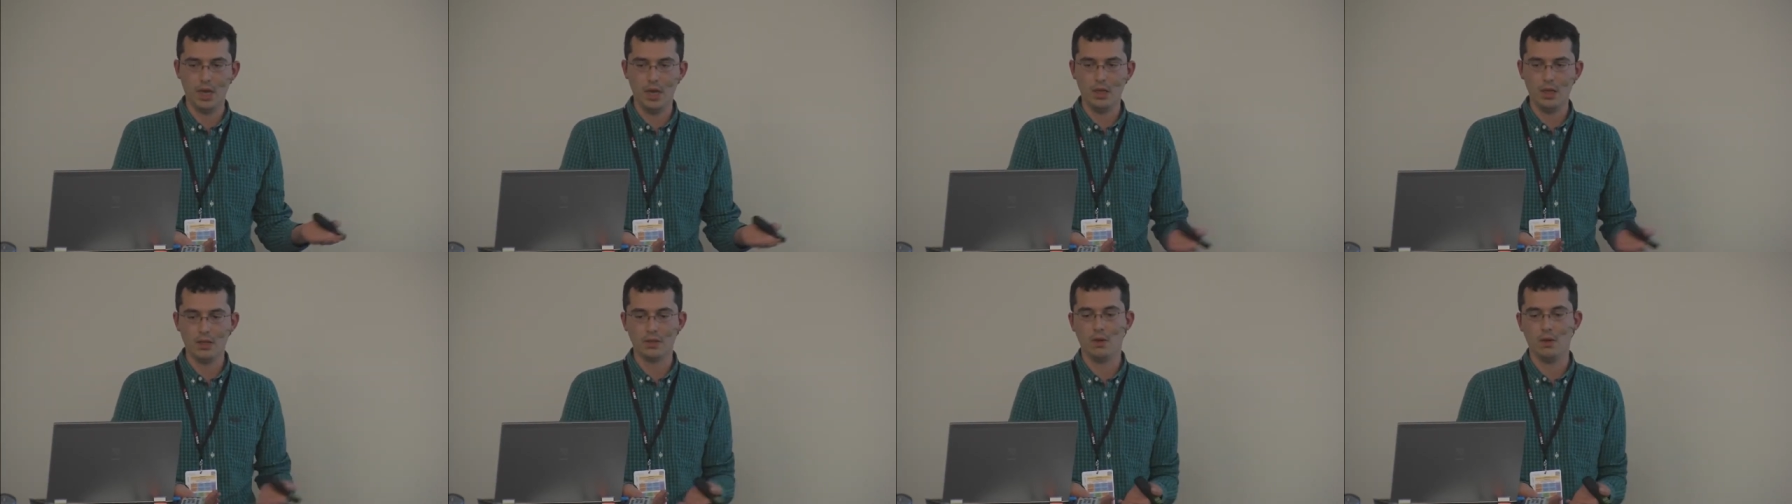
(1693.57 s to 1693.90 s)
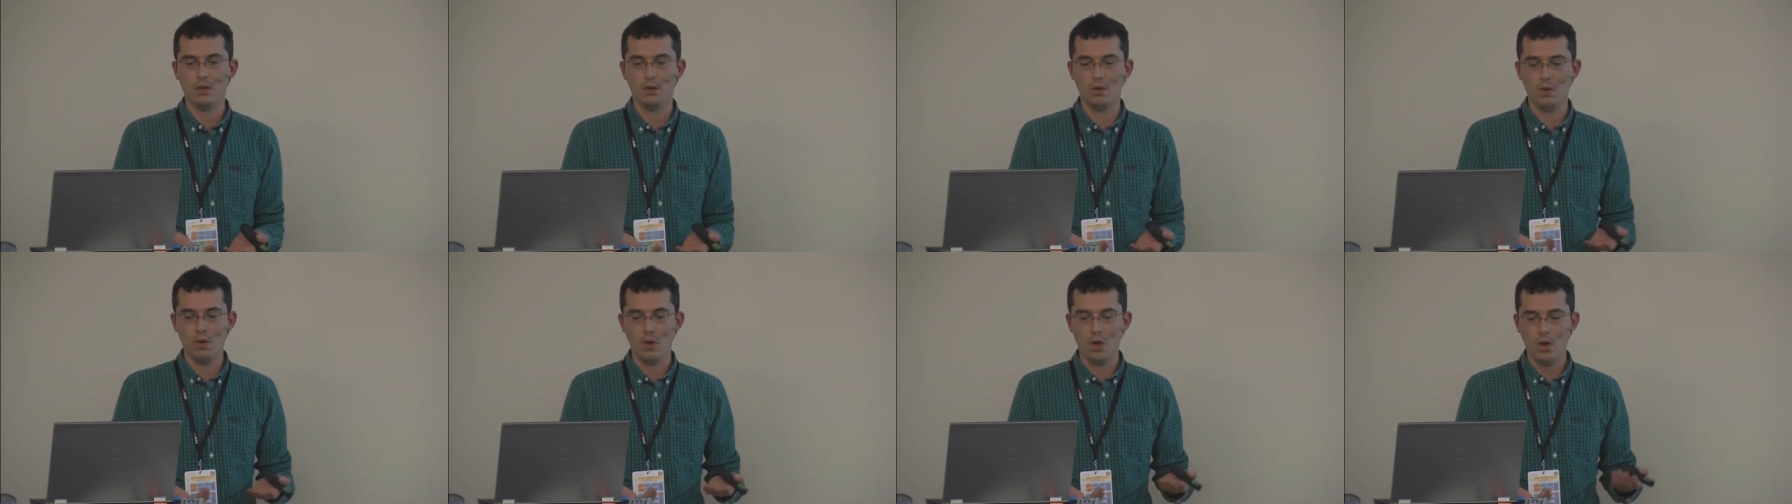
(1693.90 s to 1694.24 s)

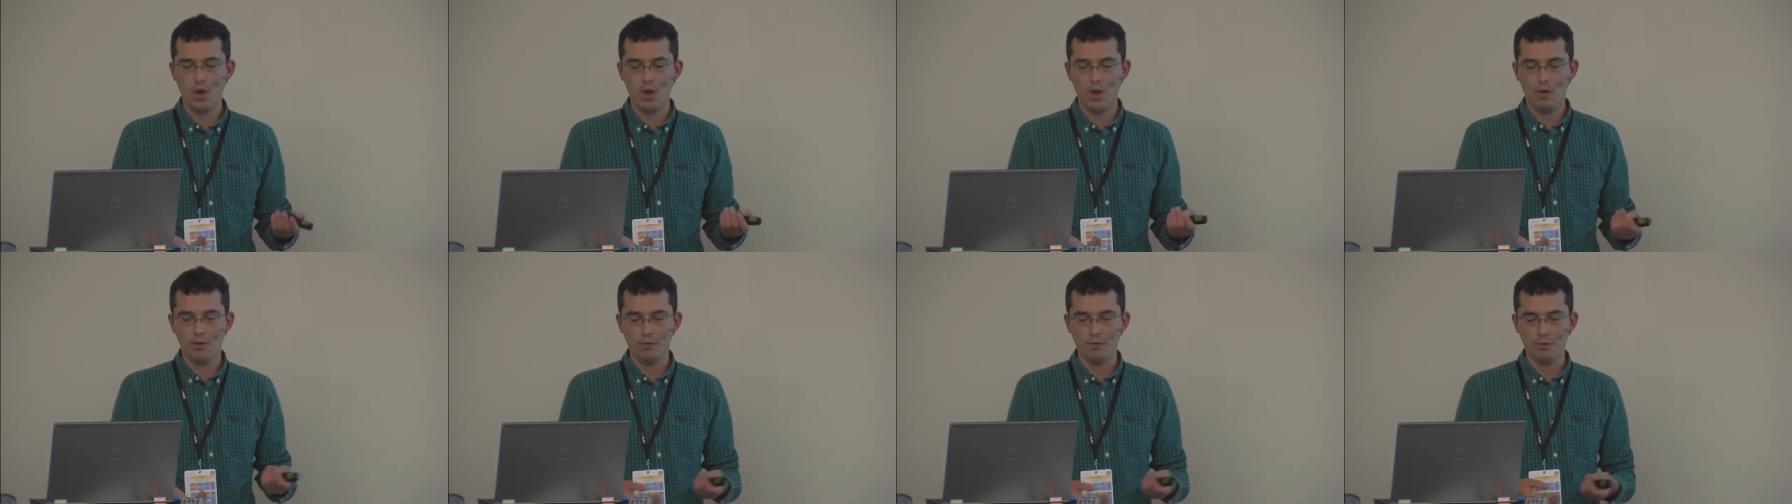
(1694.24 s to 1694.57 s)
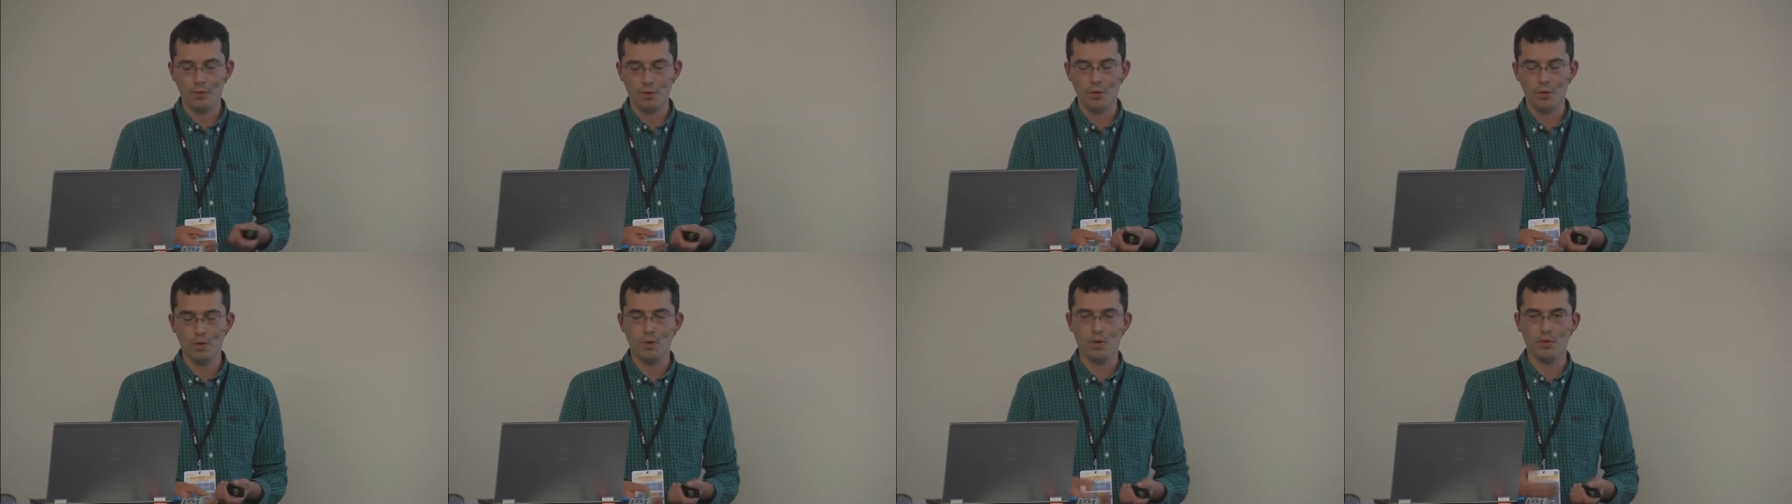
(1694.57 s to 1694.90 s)
So
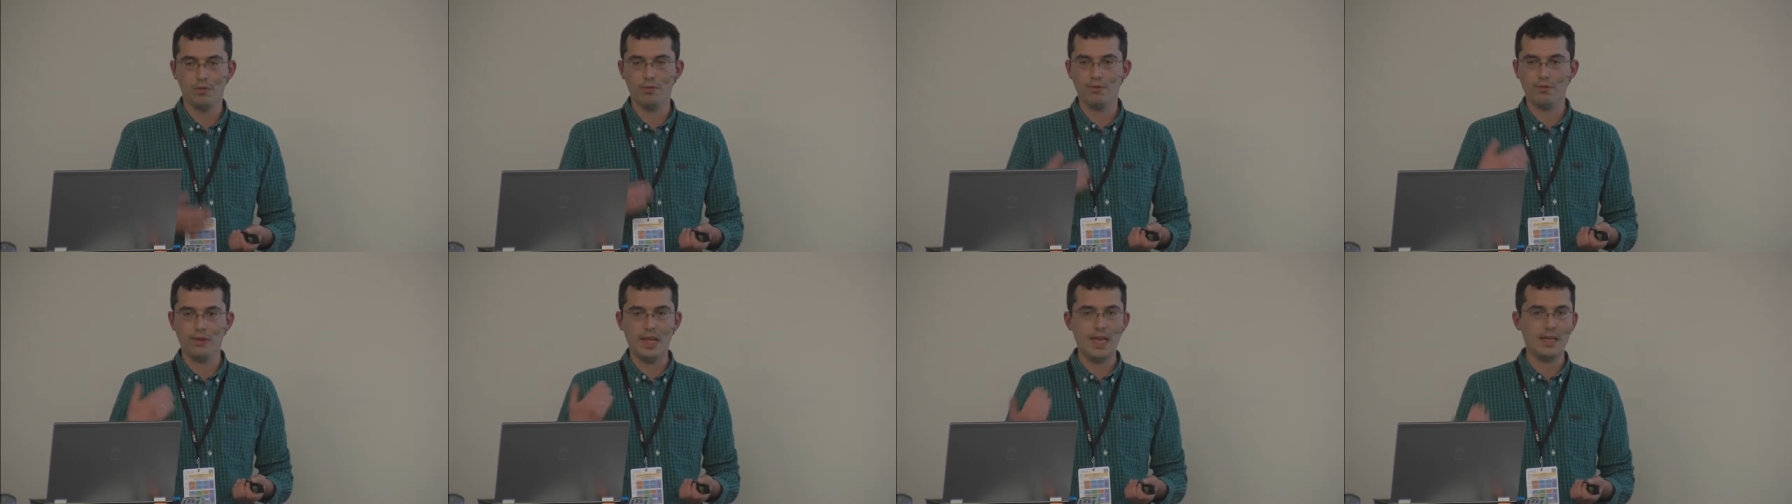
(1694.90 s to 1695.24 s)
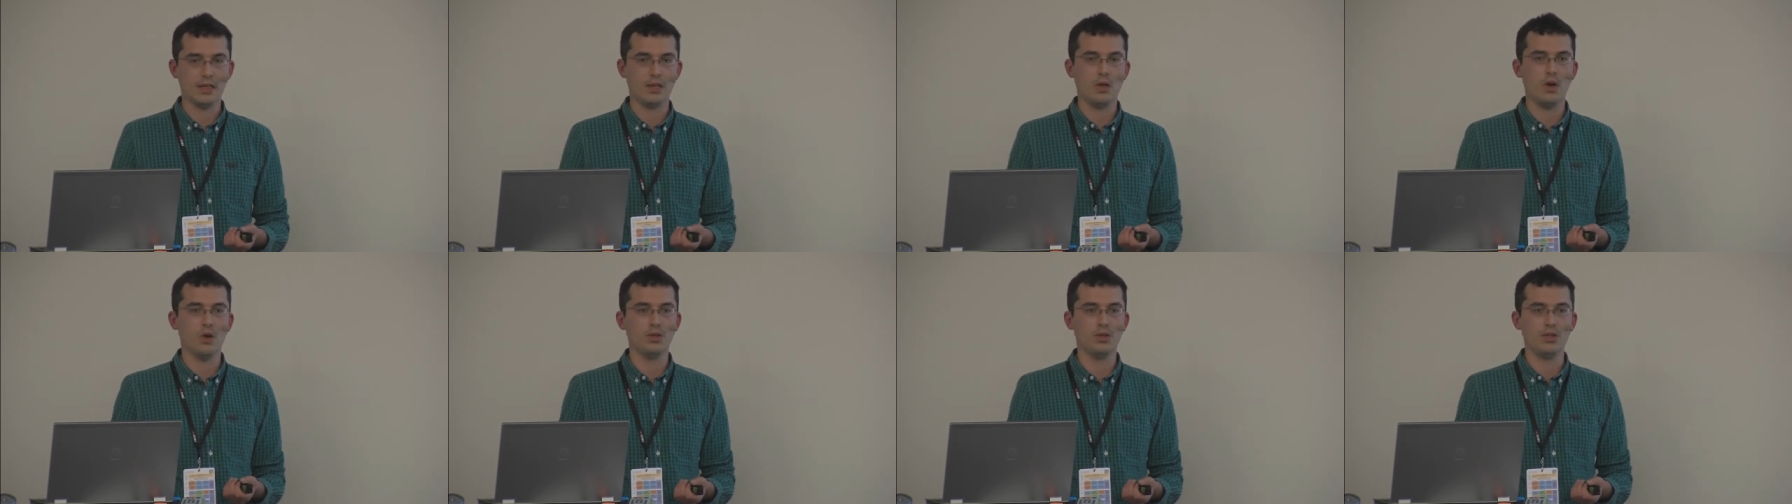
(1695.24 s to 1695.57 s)
for flat
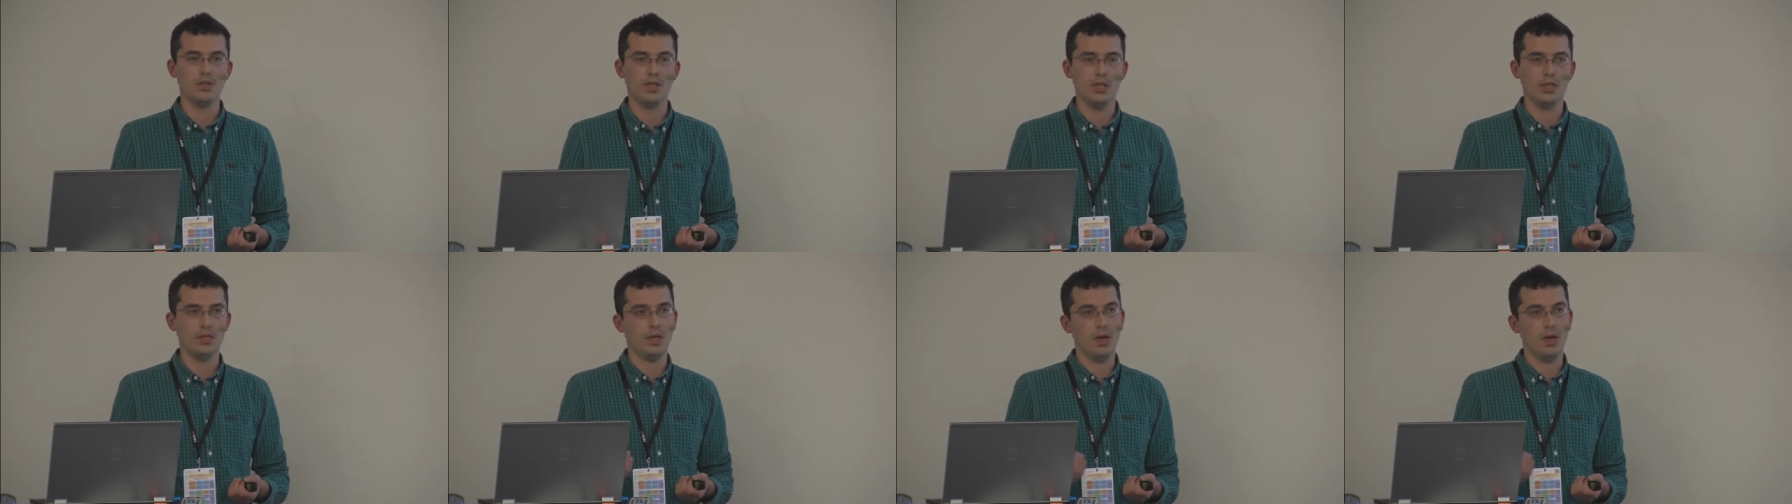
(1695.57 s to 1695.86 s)
content,